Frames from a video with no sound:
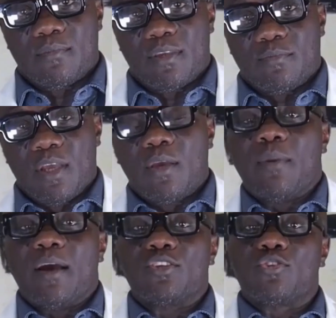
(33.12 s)
If we don't
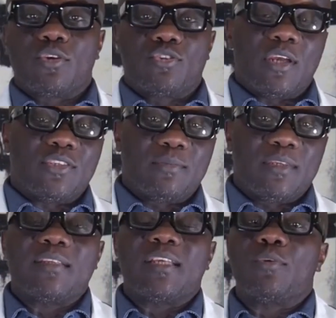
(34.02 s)
manage to exhaust them
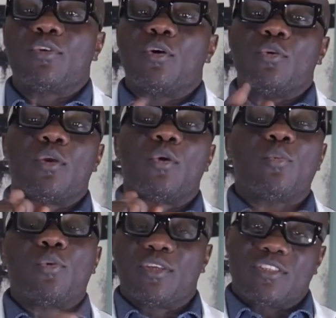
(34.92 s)
in this episode,
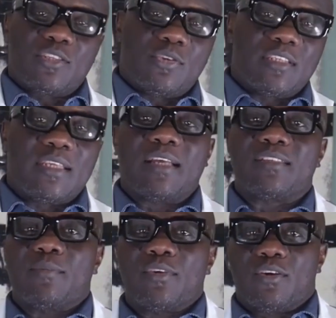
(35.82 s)
we'll continue to the
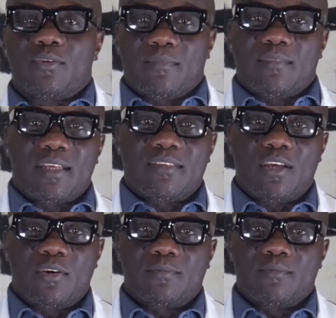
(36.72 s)
next episode. Let's go.